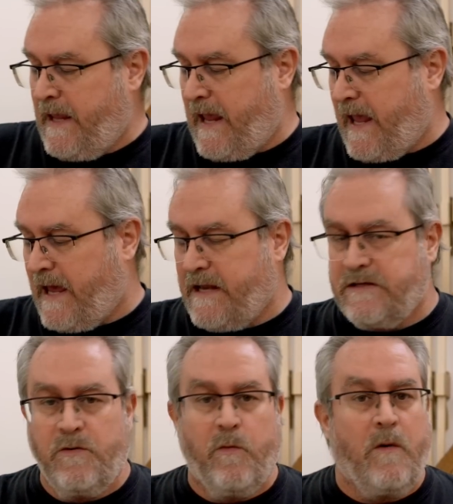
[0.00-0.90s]
And
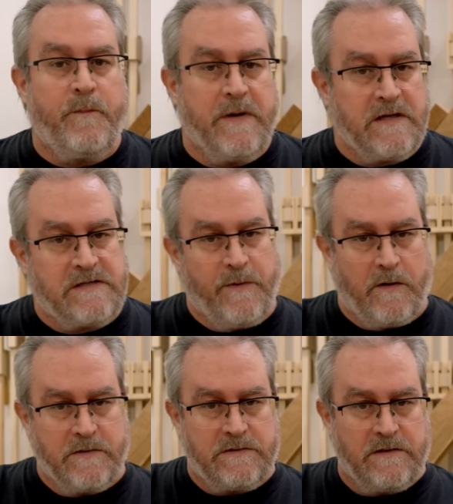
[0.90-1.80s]
you won't be
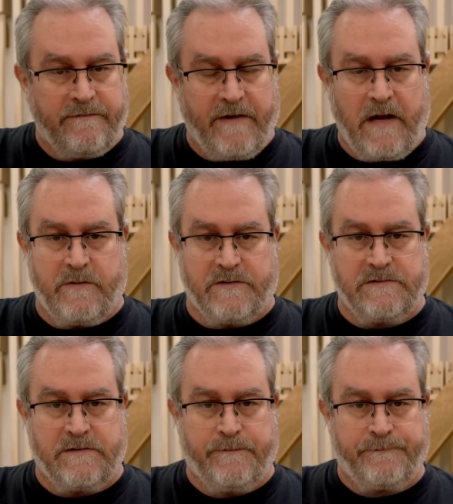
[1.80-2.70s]
exposed to the
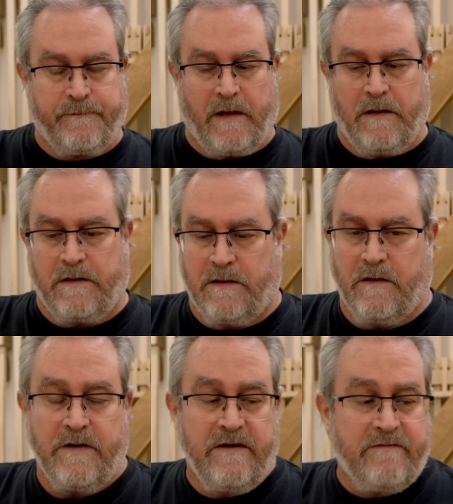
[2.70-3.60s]
fibers, you
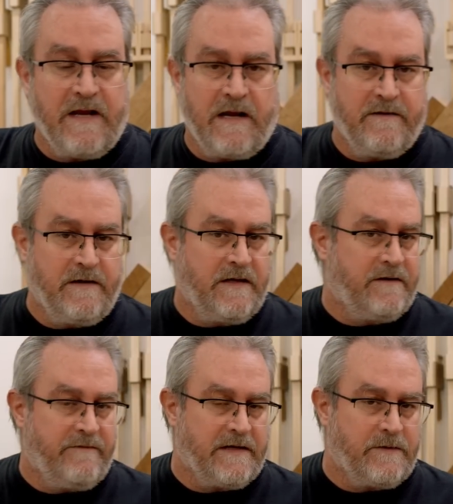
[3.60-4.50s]
know, even on an
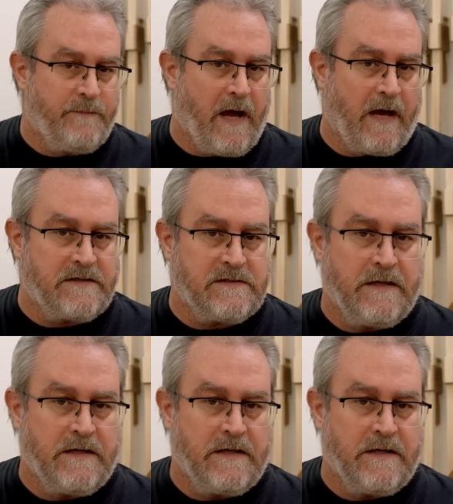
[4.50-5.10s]
invented box.